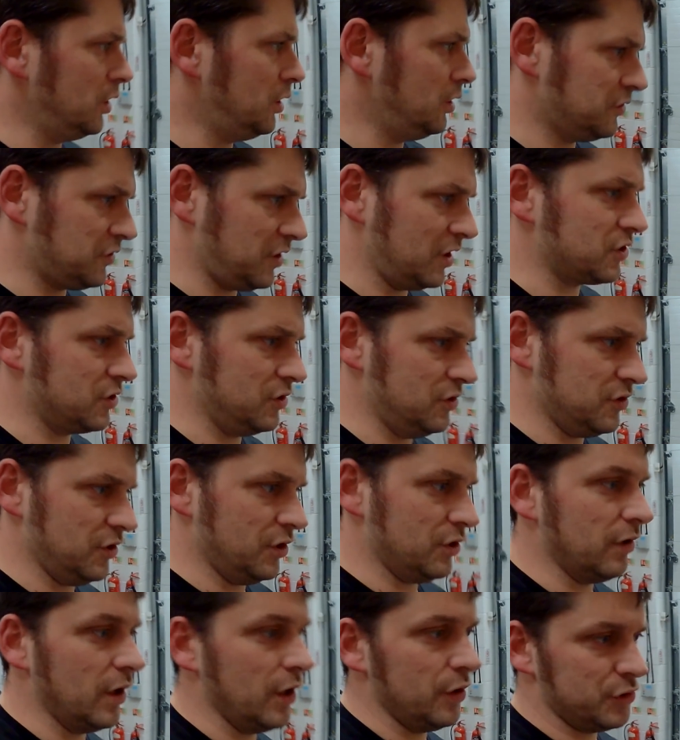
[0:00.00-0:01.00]
sessions in
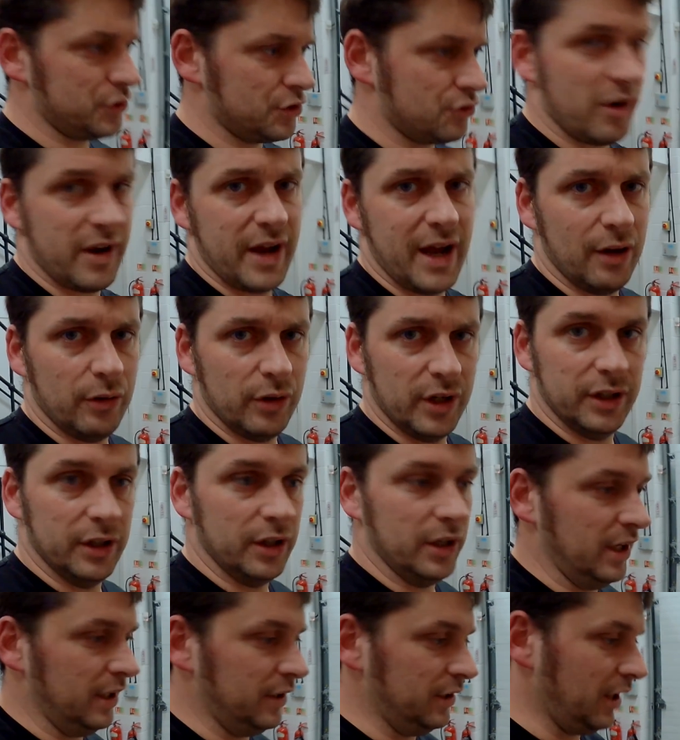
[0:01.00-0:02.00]
a row straight out
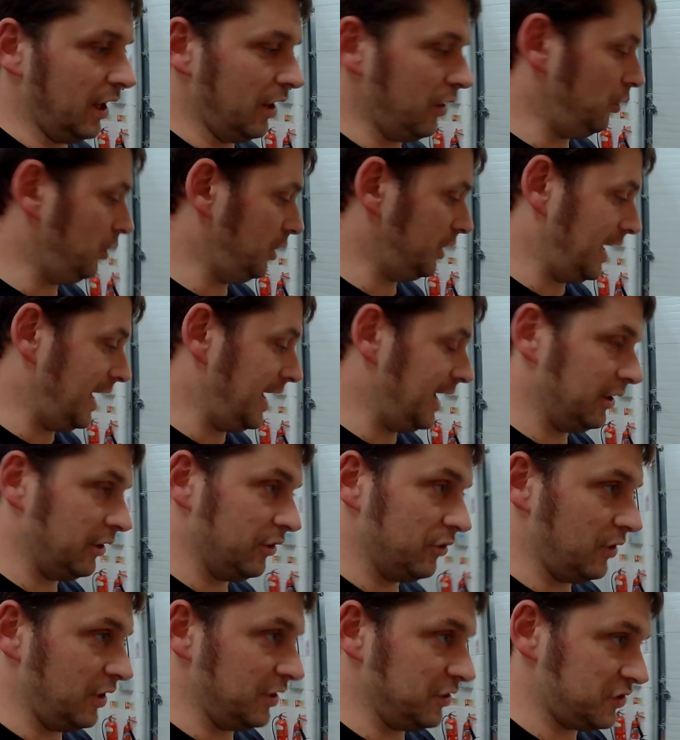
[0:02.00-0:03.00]
in another one, and
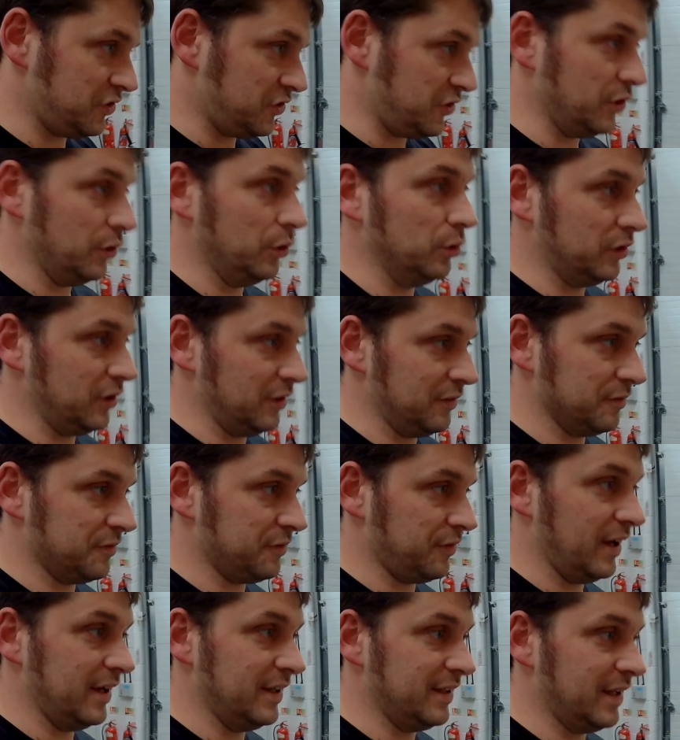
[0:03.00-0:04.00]
they still didn't fade